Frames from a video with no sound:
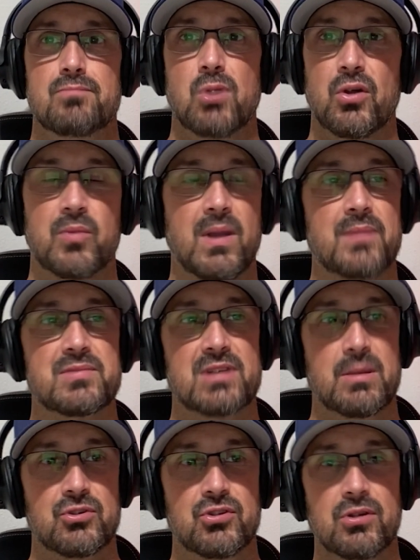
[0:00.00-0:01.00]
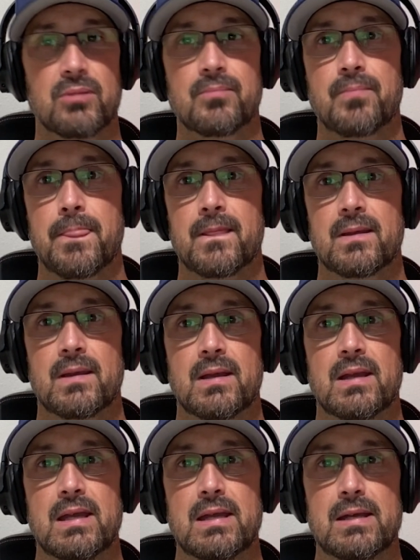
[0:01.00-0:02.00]
Mullins becomes the number 2.
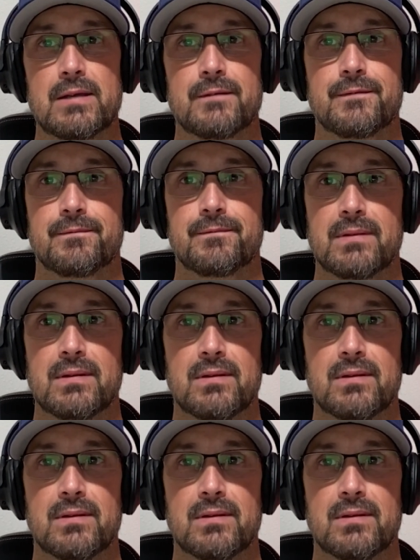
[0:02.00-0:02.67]
If